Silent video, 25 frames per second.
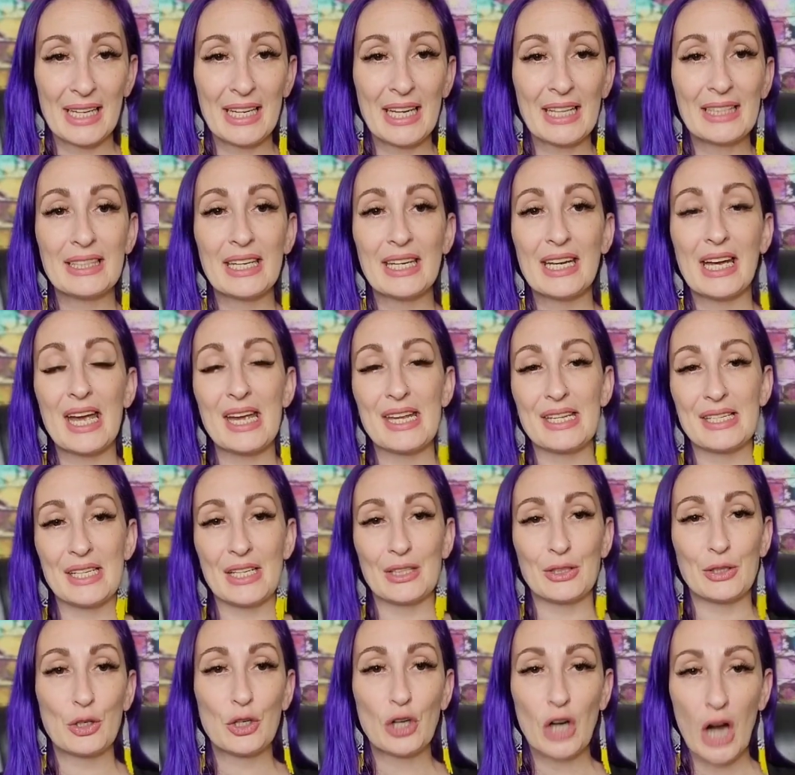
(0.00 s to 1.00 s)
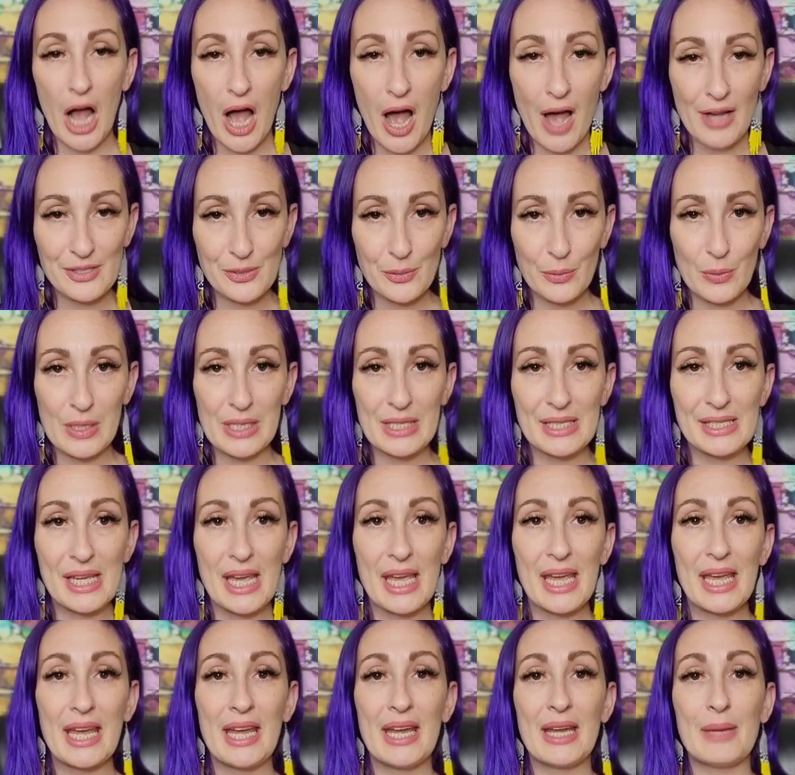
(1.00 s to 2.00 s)
And like I said, the cross was
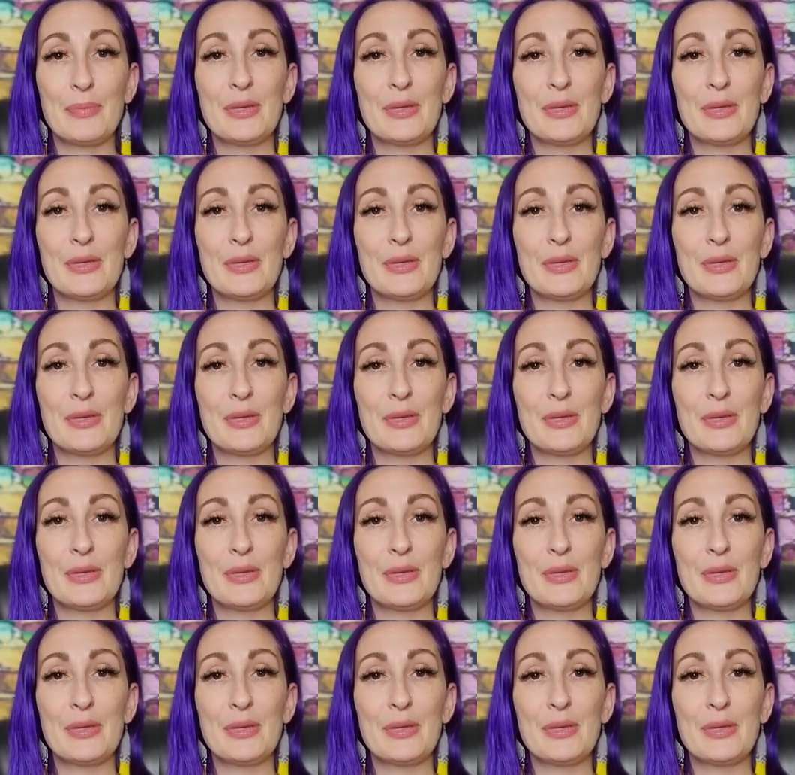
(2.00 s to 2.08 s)
a